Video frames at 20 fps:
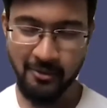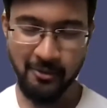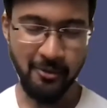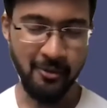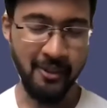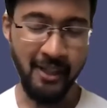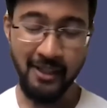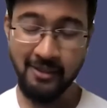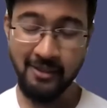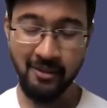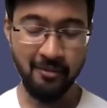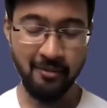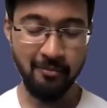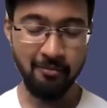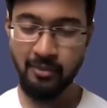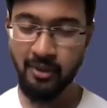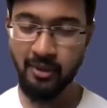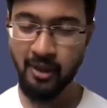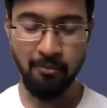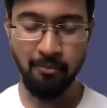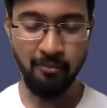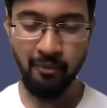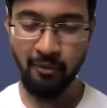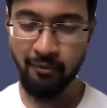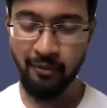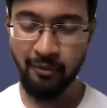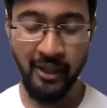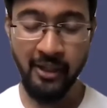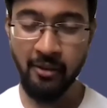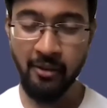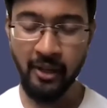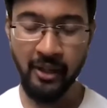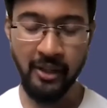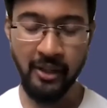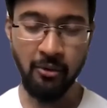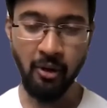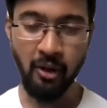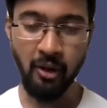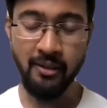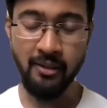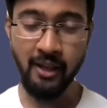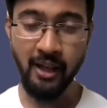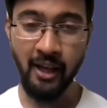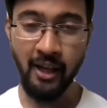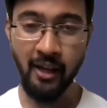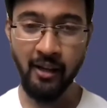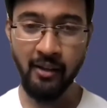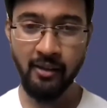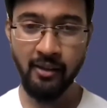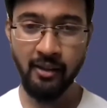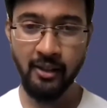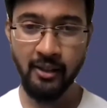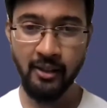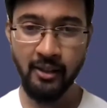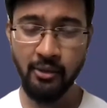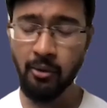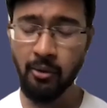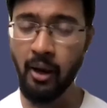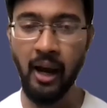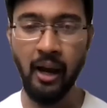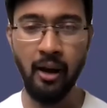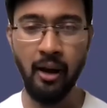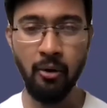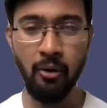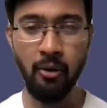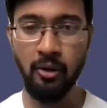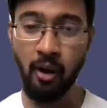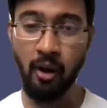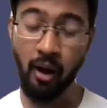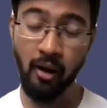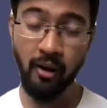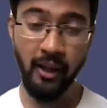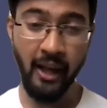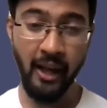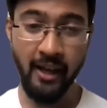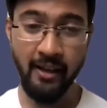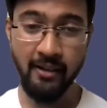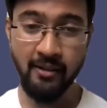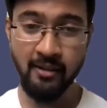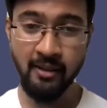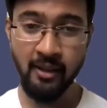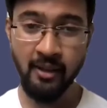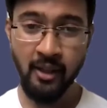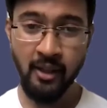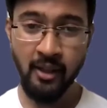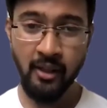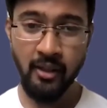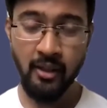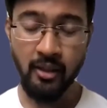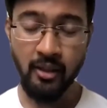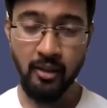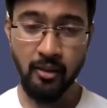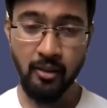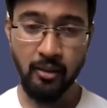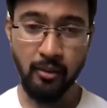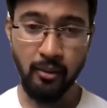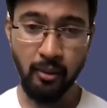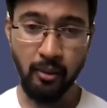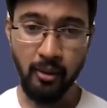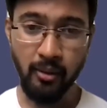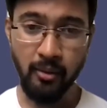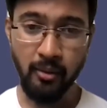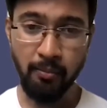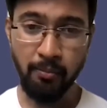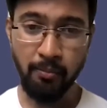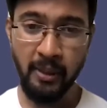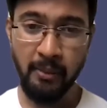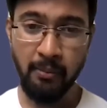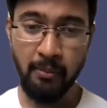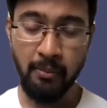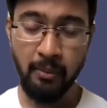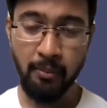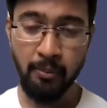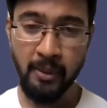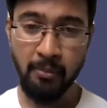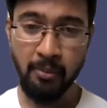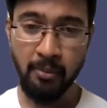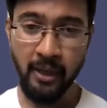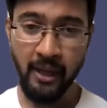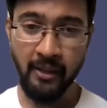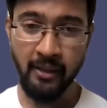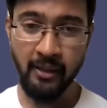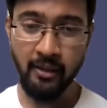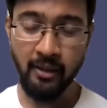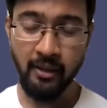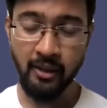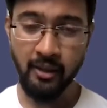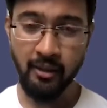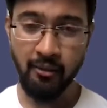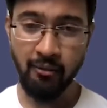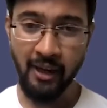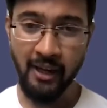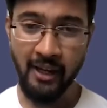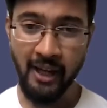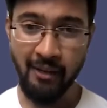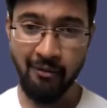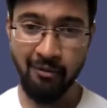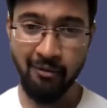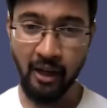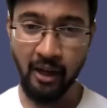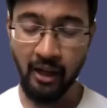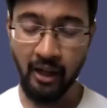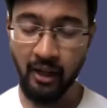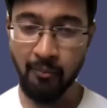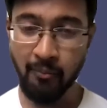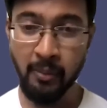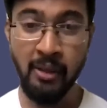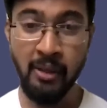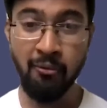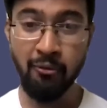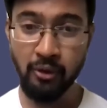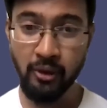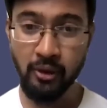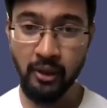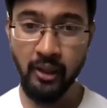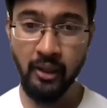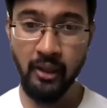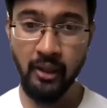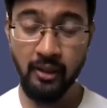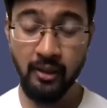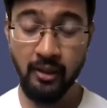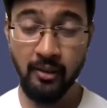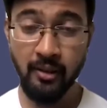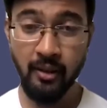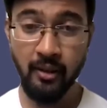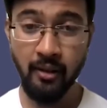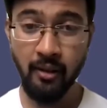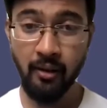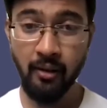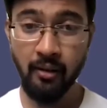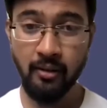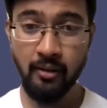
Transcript: That's a very great cause. And so how long has People and Wildlife Ghana been working in this area?